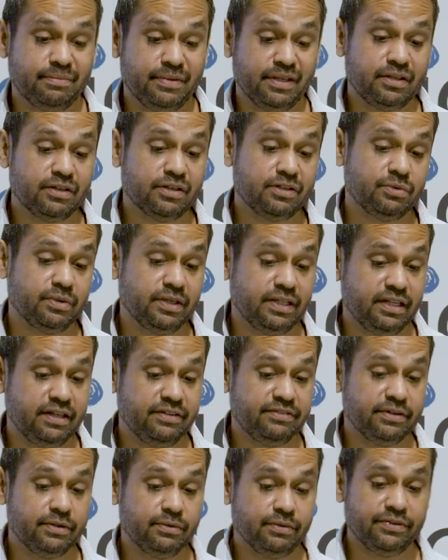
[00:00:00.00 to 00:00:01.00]
because we're
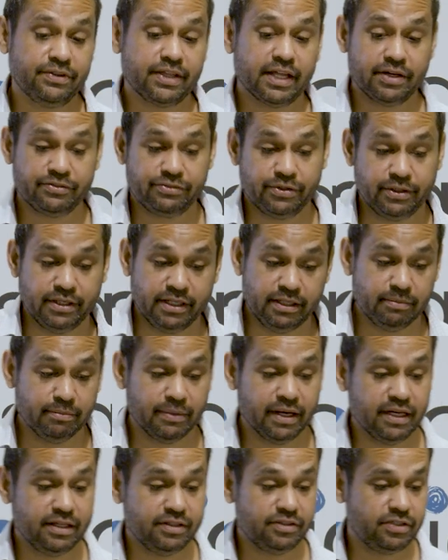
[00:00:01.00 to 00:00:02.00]
living with other
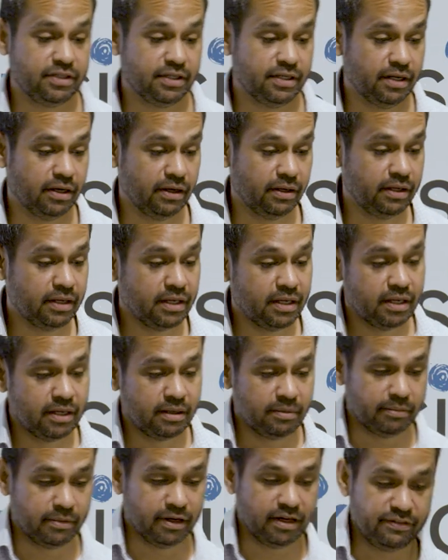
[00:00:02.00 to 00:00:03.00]
inmates, you know.
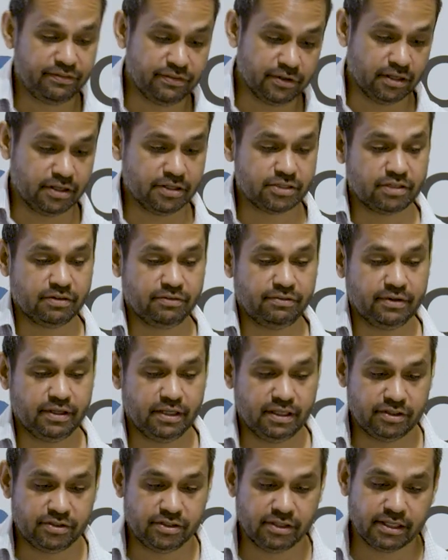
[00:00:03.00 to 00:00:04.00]
My
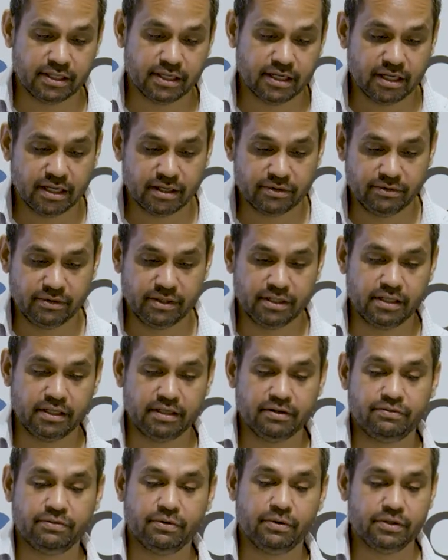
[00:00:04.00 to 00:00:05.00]
philosophy is you can't really
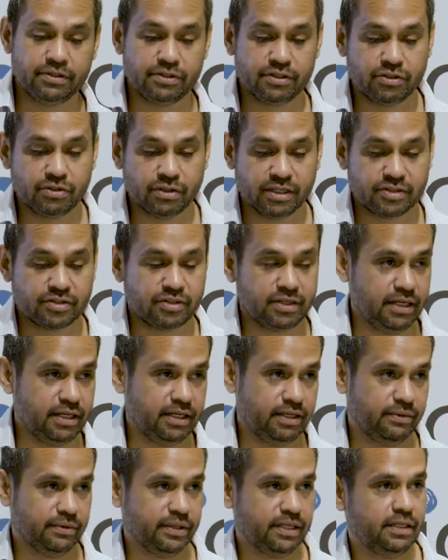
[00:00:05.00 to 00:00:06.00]
afford to trust
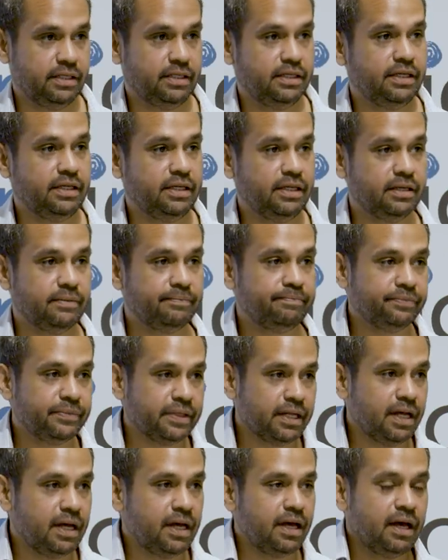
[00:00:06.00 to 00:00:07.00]
anyone in here.
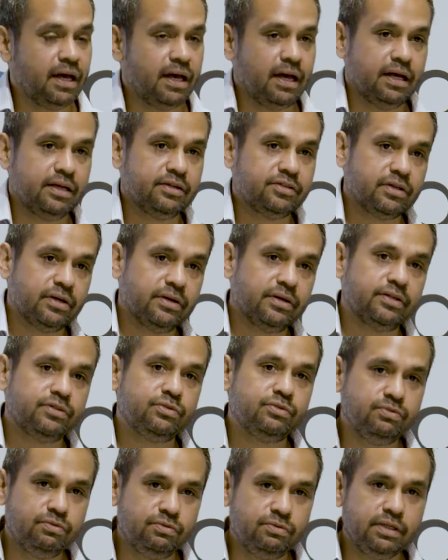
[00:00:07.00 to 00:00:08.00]
And so
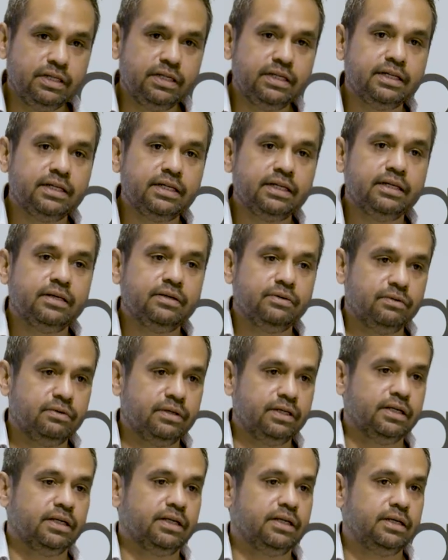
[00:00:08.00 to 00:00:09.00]
it's really,
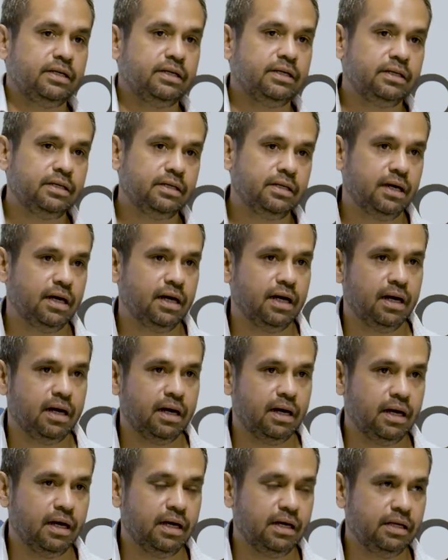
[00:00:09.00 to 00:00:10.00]
really,
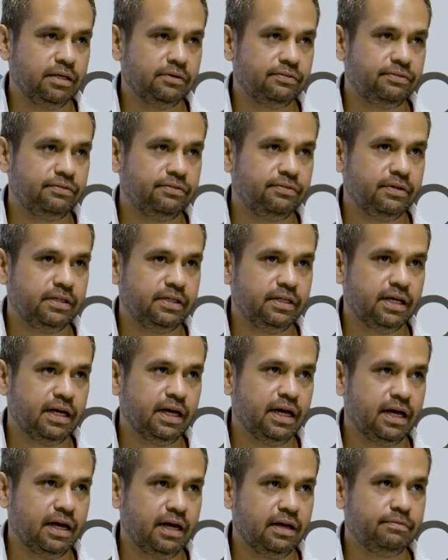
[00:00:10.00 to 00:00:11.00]
uh, if you
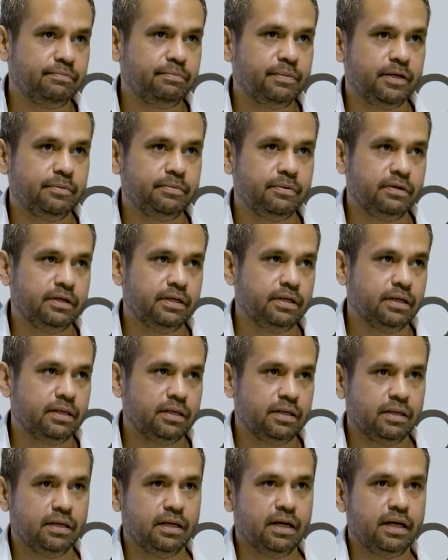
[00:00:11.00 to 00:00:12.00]
have people in
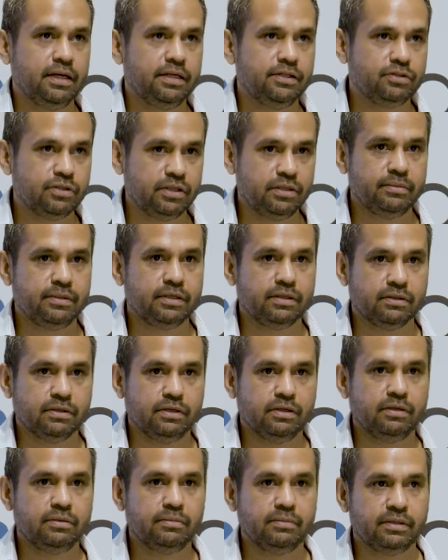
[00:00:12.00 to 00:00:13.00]
a, a treatment
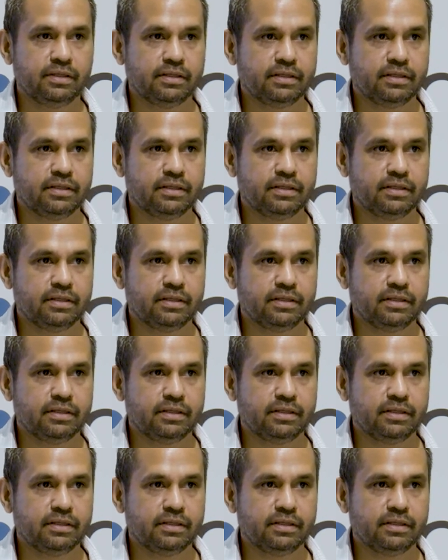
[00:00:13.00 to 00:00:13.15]
group